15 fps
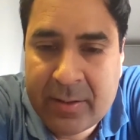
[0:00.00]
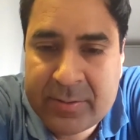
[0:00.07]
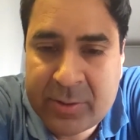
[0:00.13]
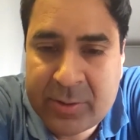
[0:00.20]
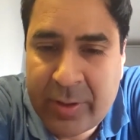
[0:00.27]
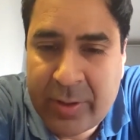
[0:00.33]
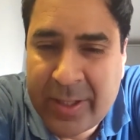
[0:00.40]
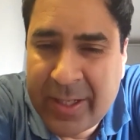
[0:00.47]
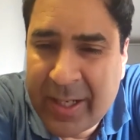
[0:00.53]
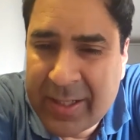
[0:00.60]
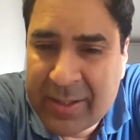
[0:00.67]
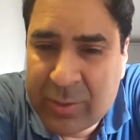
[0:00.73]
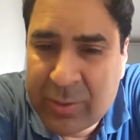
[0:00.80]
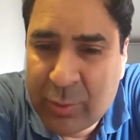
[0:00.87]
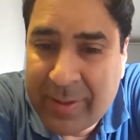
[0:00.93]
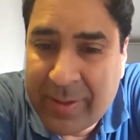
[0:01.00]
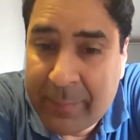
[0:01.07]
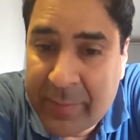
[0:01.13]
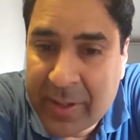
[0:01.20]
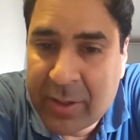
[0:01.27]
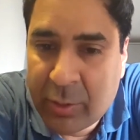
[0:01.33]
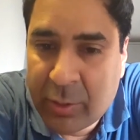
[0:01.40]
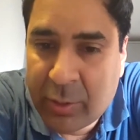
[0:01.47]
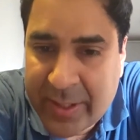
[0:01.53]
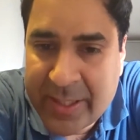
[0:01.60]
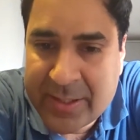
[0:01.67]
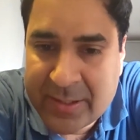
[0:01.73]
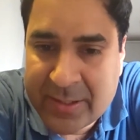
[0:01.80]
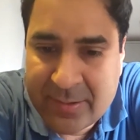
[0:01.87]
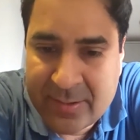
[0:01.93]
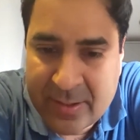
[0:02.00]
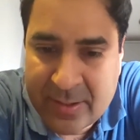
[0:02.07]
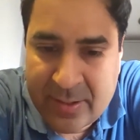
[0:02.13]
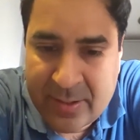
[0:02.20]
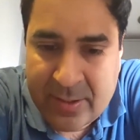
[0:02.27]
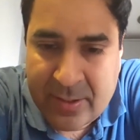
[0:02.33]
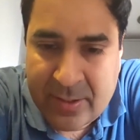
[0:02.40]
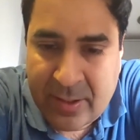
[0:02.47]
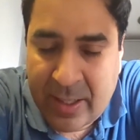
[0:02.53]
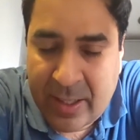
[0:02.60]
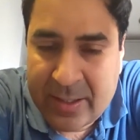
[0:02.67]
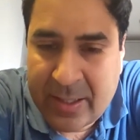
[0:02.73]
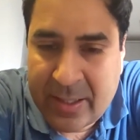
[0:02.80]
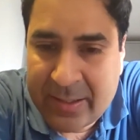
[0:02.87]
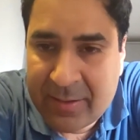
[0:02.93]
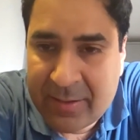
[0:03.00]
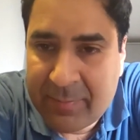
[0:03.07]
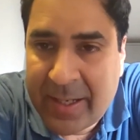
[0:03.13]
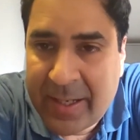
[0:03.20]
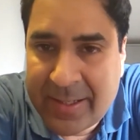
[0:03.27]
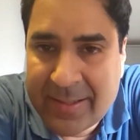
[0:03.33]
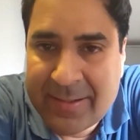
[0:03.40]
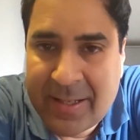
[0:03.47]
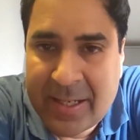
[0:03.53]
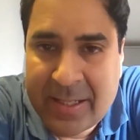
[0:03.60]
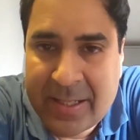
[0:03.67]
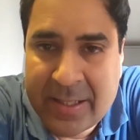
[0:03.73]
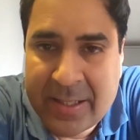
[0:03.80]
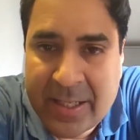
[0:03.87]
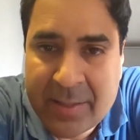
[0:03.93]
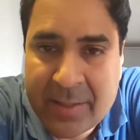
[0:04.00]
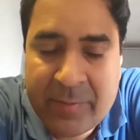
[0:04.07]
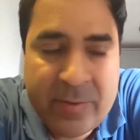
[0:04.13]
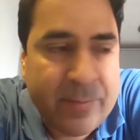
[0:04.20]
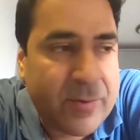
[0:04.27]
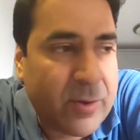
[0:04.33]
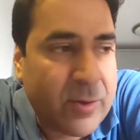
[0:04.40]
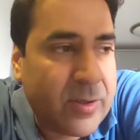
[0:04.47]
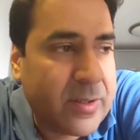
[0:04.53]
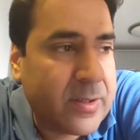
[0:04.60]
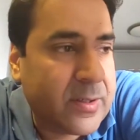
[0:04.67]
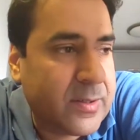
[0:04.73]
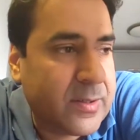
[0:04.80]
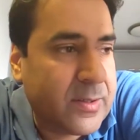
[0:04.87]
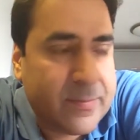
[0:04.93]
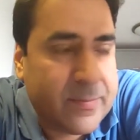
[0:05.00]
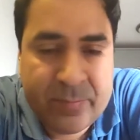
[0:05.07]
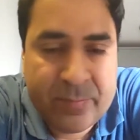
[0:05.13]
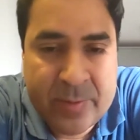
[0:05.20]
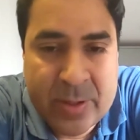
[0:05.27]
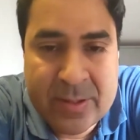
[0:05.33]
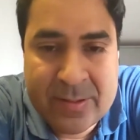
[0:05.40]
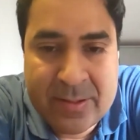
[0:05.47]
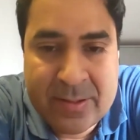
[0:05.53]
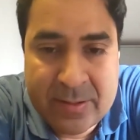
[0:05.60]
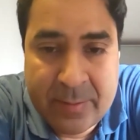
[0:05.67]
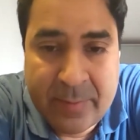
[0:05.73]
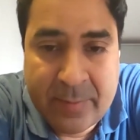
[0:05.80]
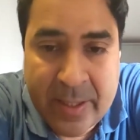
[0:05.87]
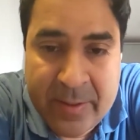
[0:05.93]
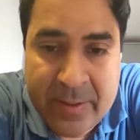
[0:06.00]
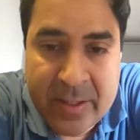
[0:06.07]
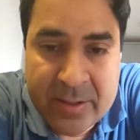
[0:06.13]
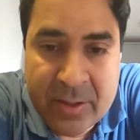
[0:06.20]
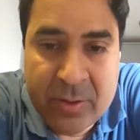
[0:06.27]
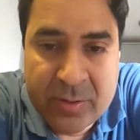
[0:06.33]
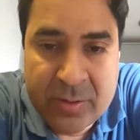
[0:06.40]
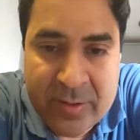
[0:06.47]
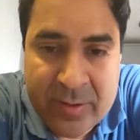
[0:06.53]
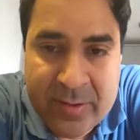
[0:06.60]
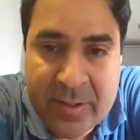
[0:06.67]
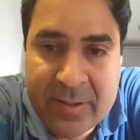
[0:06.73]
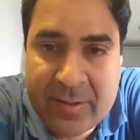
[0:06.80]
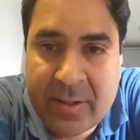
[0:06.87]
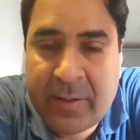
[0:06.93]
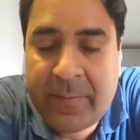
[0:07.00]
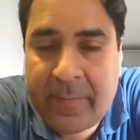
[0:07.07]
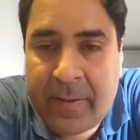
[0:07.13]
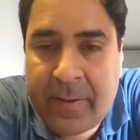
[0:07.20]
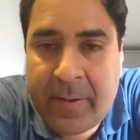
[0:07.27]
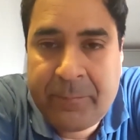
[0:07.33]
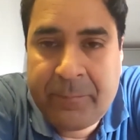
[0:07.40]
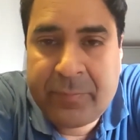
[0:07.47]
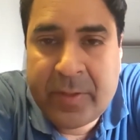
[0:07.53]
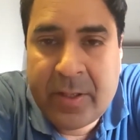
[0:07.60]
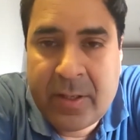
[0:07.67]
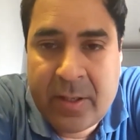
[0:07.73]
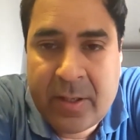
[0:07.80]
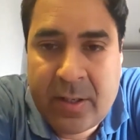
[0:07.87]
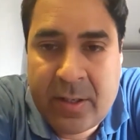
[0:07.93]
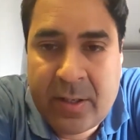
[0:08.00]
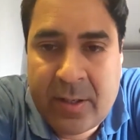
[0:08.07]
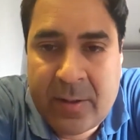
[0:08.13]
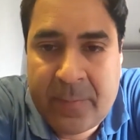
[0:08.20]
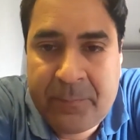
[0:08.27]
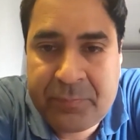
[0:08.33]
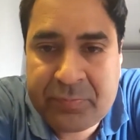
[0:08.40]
storing at two separate locations. And that is my understanding. Correct me if I'm wrong, because there might be other connoisseurs here. Uh,